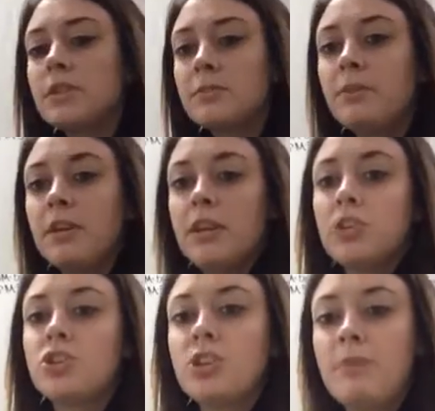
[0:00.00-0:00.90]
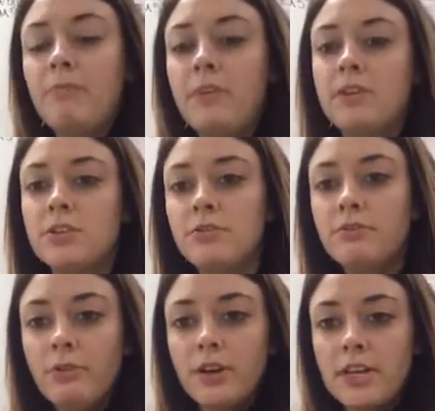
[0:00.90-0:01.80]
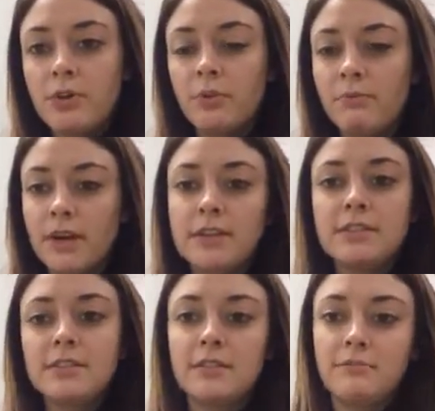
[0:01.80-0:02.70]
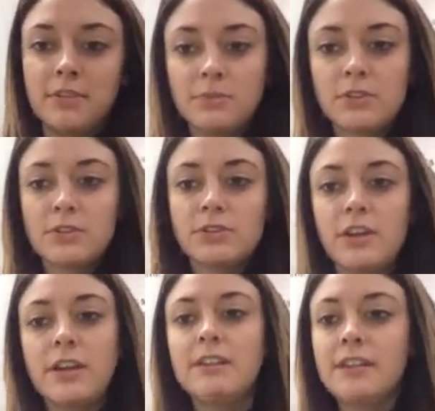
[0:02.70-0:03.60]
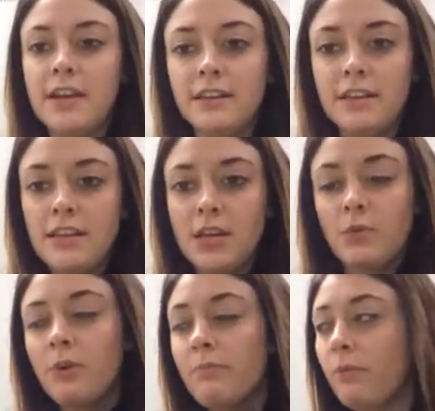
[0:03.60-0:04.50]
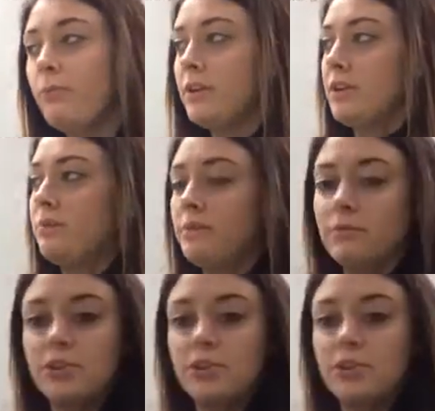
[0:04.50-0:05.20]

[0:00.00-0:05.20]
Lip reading: were splitting a shape into 4 equal parts, Miss Wisnor's aren't exactly equal, but we know we